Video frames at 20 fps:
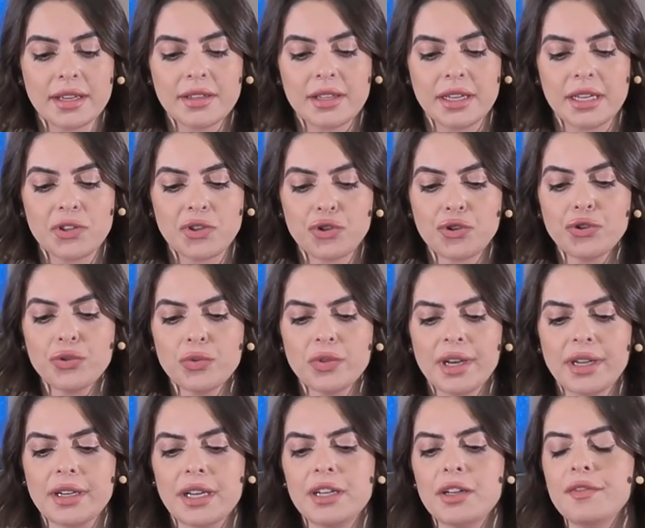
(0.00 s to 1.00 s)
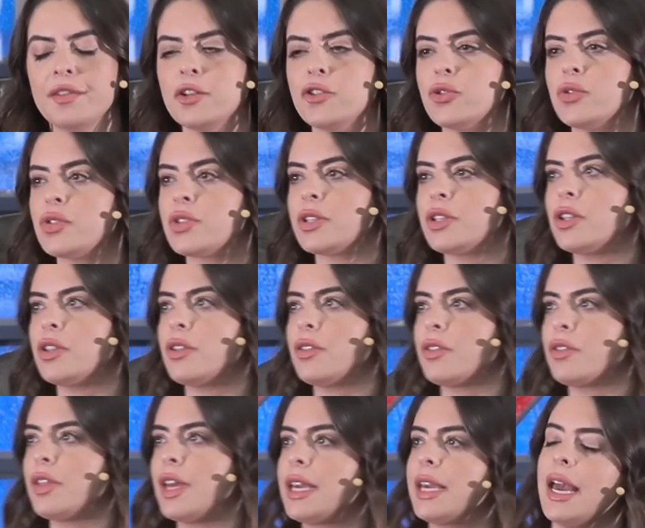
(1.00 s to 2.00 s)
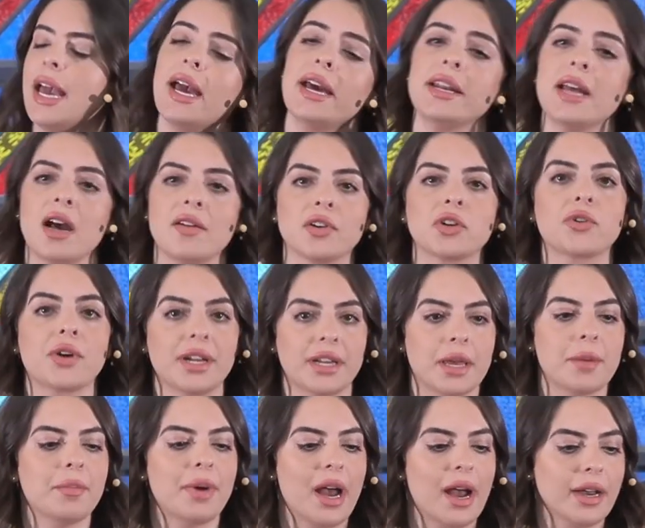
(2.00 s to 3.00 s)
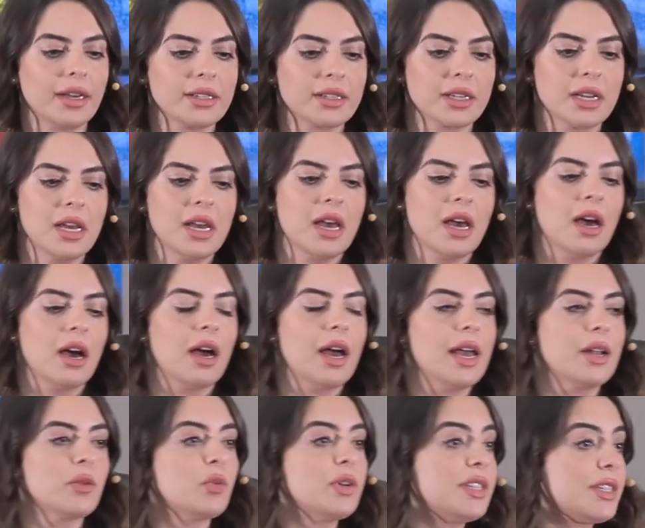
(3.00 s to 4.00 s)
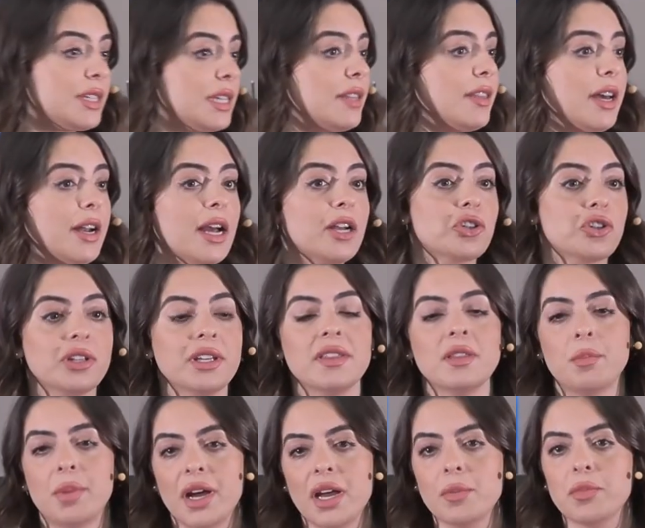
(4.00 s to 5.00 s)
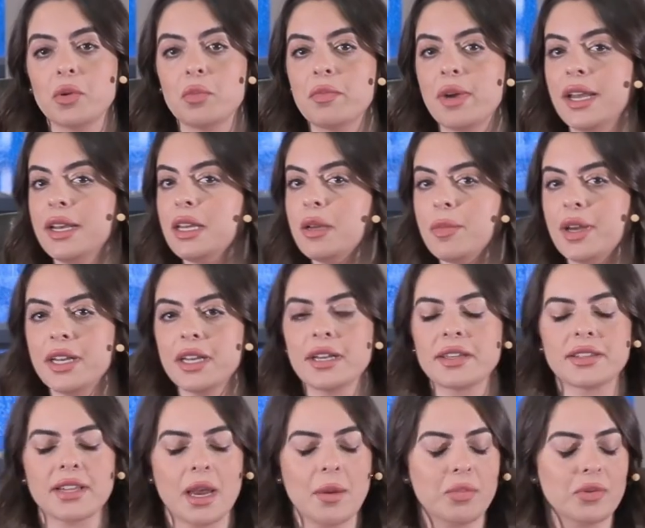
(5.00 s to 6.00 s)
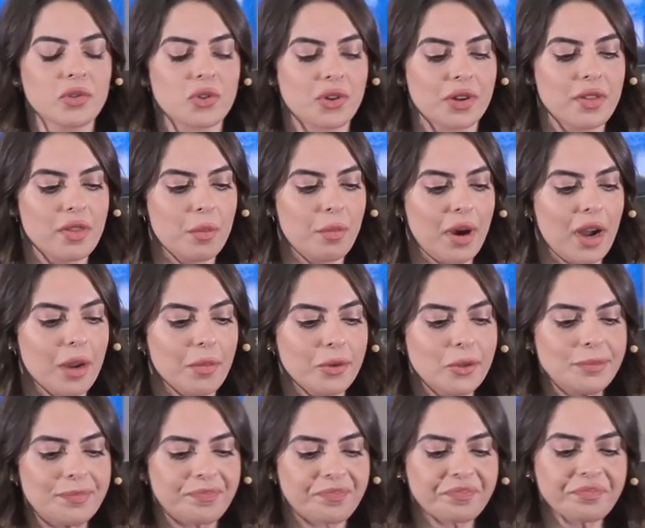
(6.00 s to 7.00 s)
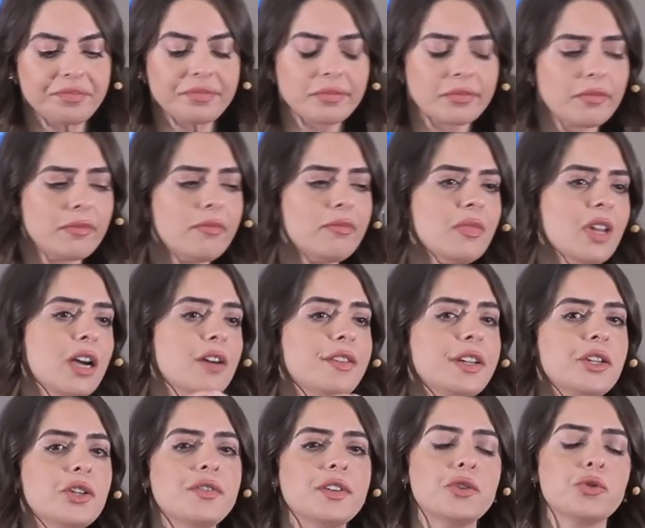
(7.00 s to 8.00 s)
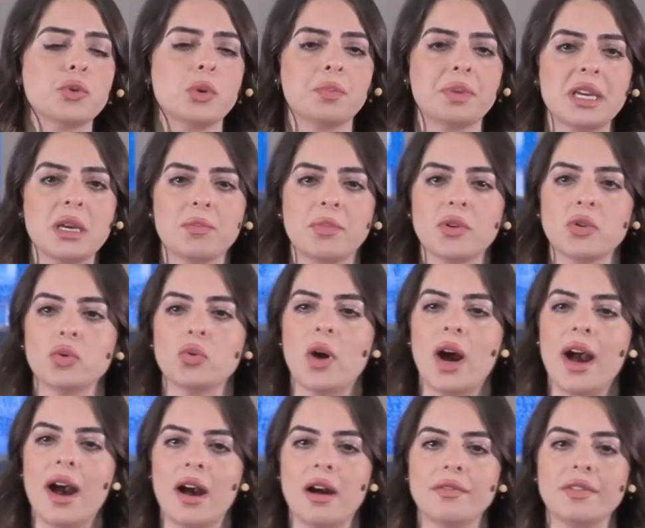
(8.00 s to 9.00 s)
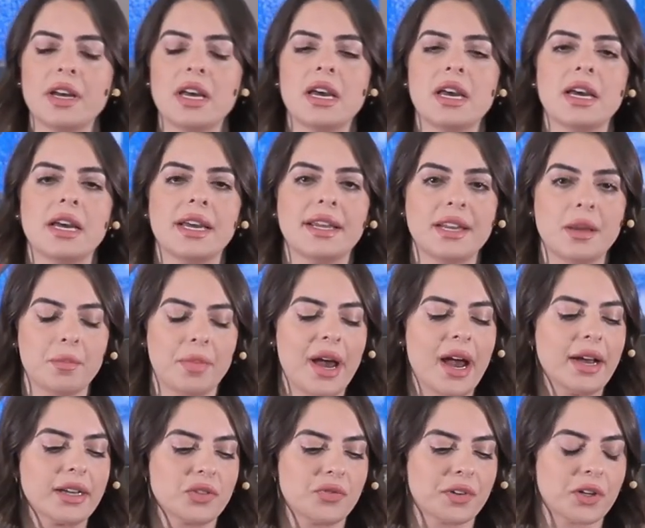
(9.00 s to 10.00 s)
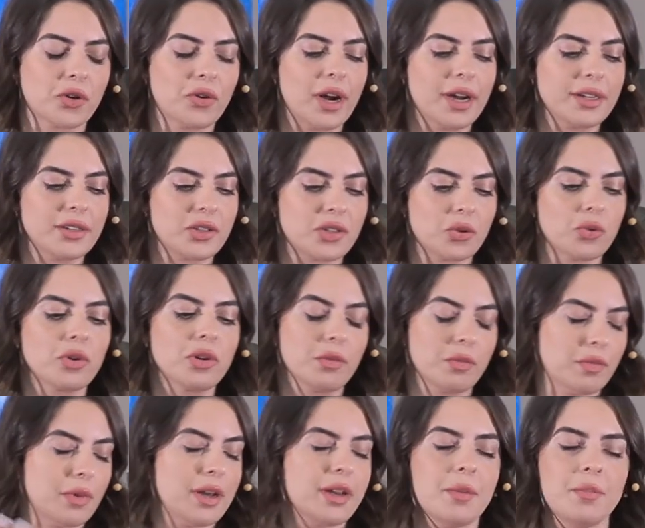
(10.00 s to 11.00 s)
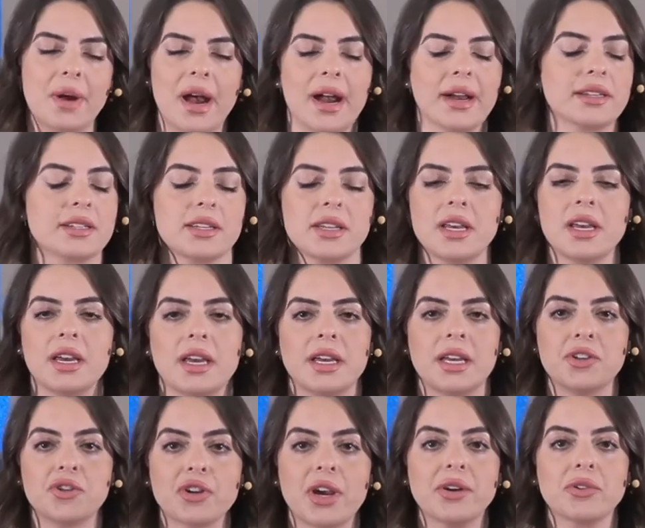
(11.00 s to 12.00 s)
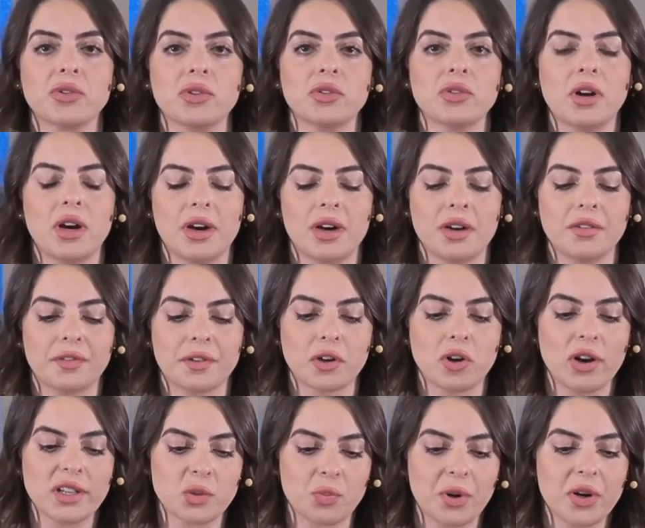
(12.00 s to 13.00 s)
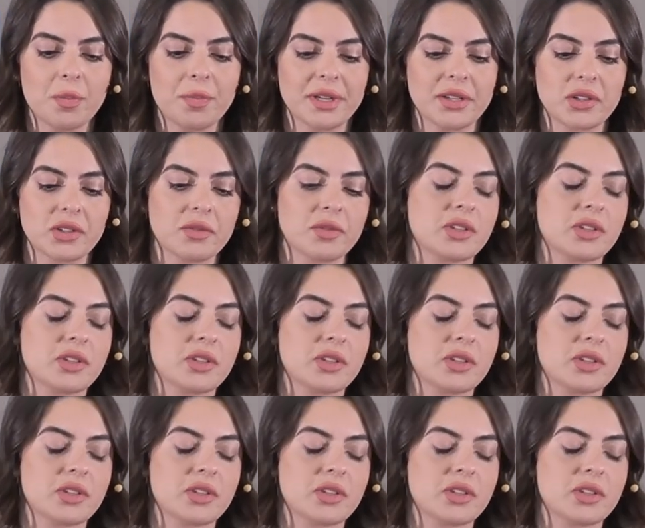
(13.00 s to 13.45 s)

I said, it's true that individuals, they can have a great impact. And we see that actually in the Bible. Many, many examples are in the Bible of individual people who have an impact for Christ or an impact in general uh, for God's purpose.